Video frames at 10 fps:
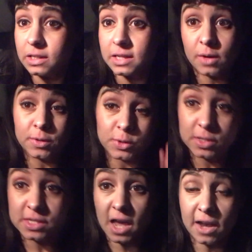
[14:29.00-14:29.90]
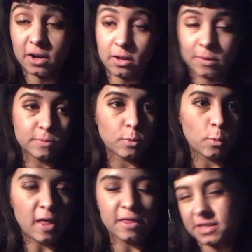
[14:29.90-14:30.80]
Done with the recital.
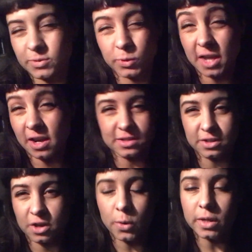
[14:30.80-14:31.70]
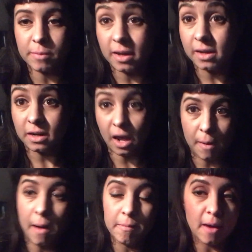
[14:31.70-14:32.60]
Well, this recital's still going, but
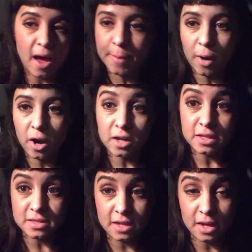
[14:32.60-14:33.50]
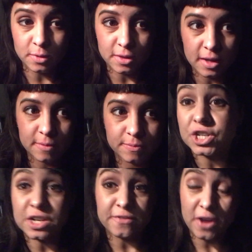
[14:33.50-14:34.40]
my part is done with it.
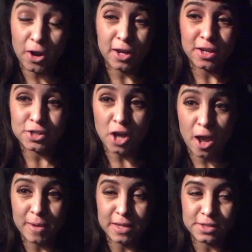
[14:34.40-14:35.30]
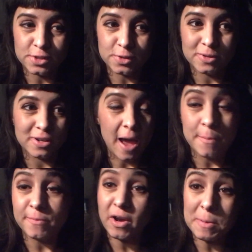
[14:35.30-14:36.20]
She did a very good job, my student.
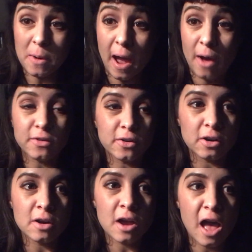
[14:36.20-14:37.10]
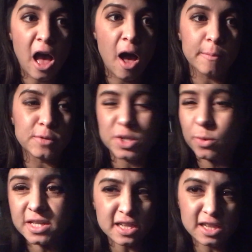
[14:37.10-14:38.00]
I'm very proud of her. She
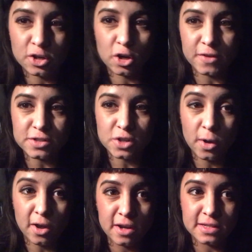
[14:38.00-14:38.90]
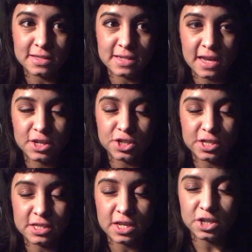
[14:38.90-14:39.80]
was a little nervous going on stage,
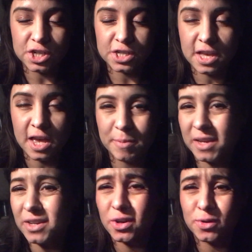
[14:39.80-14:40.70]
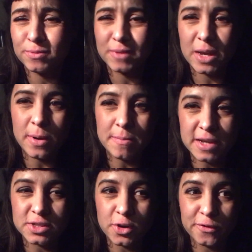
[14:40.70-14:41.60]
she said, but you know, it went by
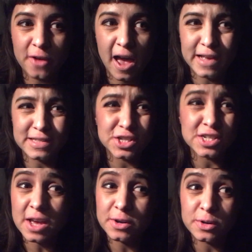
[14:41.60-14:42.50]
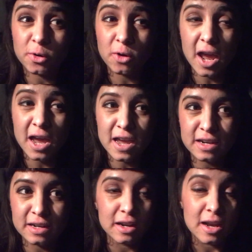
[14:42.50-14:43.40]
so fast, and she sounded great,
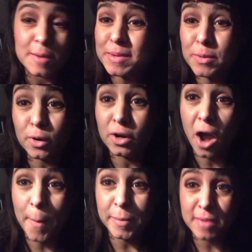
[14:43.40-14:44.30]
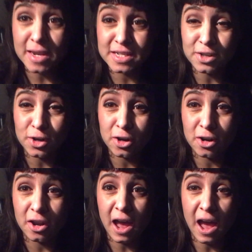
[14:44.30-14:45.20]
and people were complimenting
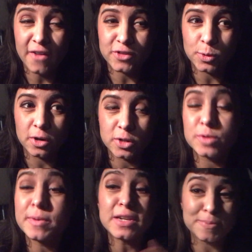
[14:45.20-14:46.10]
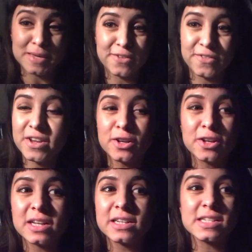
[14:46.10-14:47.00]
her afterwards, which made me feel
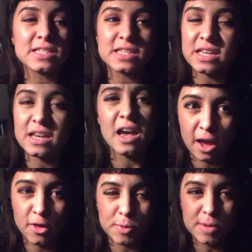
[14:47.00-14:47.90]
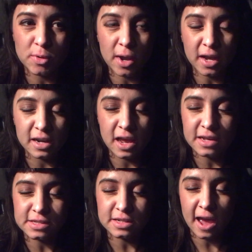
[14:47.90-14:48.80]
good to see other people
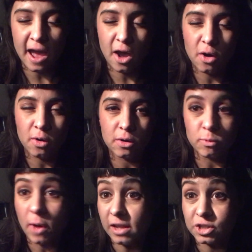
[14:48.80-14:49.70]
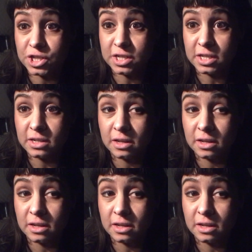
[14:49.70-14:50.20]
recognized how well she did.